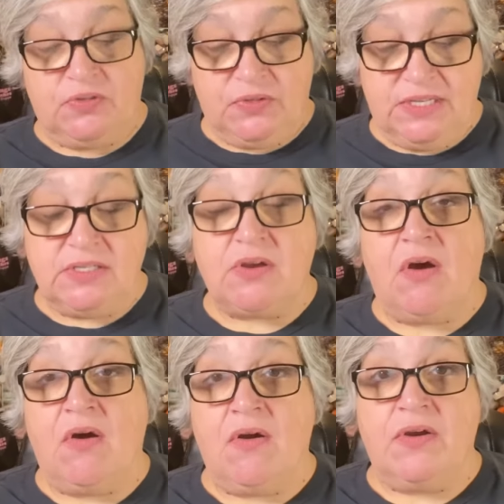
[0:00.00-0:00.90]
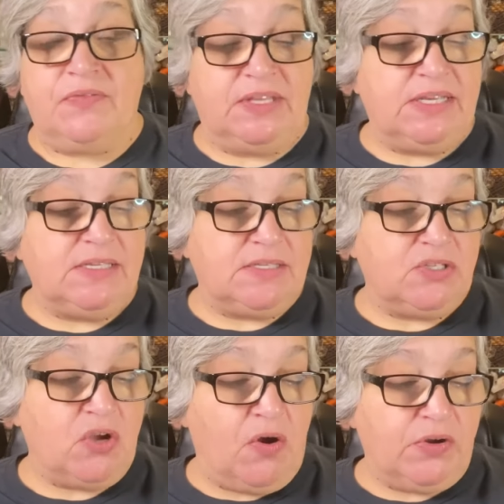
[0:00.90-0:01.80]
So these
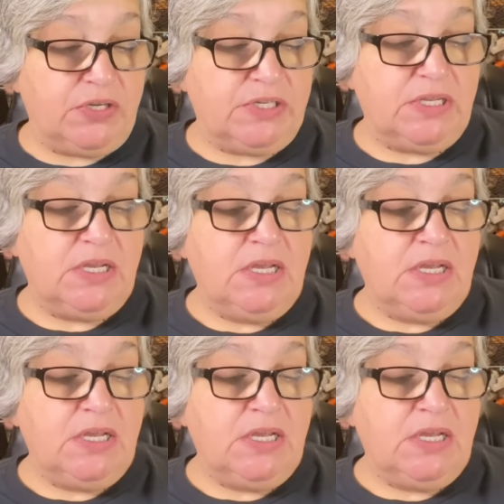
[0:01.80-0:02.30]
Tarte